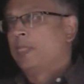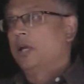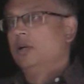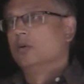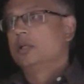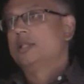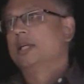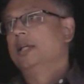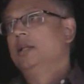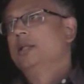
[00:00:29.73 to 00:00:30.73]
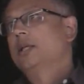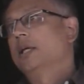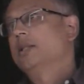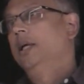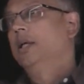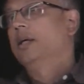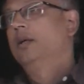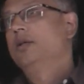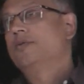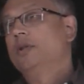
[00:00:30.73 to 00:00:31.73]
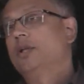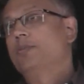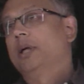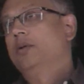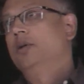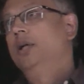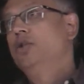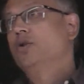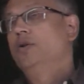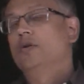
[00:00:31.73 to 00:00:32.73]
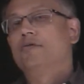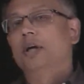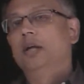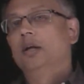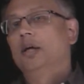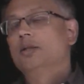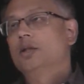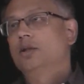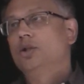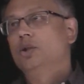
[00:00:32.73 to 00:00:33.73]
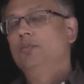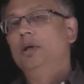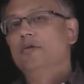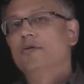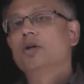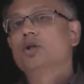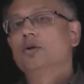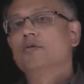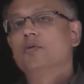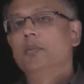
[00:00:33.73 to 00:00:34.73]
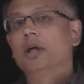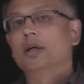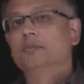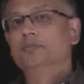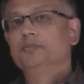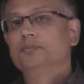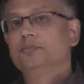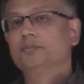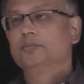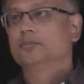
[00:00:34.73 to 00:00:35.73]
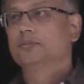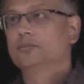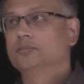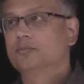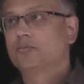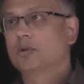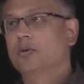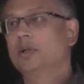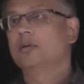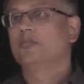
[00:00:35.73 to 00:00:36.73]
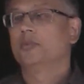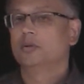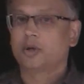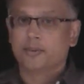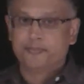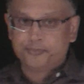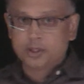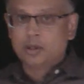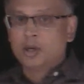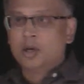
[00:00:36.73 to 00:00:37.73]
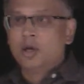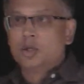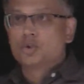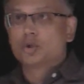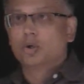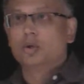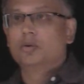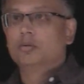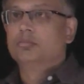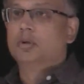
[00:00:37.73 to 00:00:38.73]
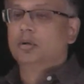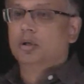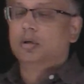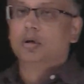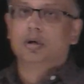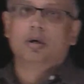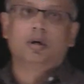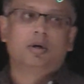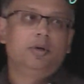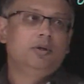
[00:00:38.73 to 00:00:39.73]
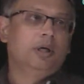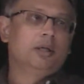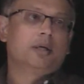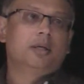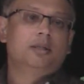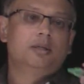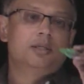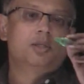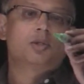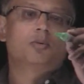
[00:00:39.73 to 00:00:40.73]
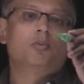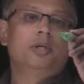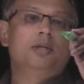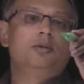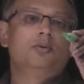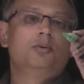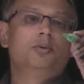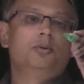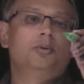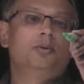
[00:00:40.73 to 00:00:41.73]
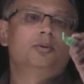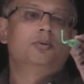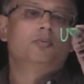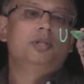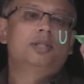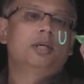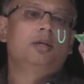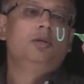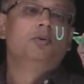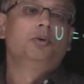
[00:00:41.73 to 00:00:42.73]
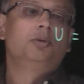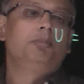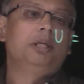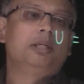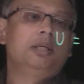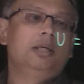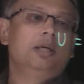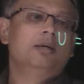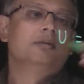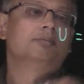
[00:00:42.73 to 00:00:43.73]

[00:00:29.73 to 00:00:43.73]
And notice that in this case the integral is with respect to t, so your final answer should be a function of omega. Right? Okay. So how do you integrate this? We set u to be t,